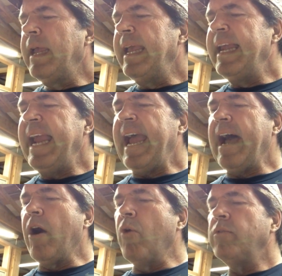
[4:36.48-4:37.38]

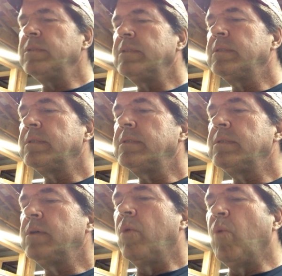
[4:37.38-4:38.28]
Anyhow,
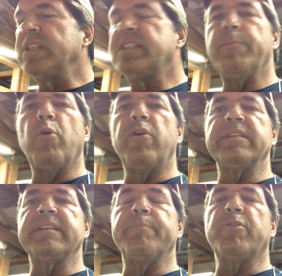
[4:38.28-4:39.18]
once the board
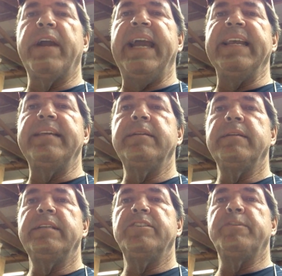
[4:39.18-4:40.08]
is upgraded,
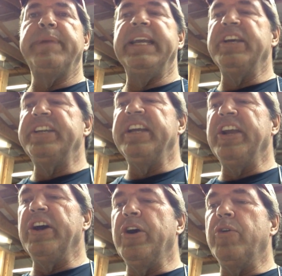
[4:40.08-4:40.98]
you should be good to
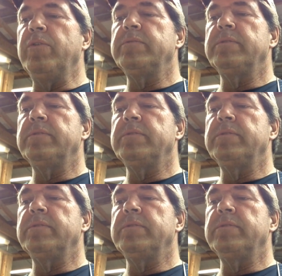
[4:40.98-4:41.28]
go.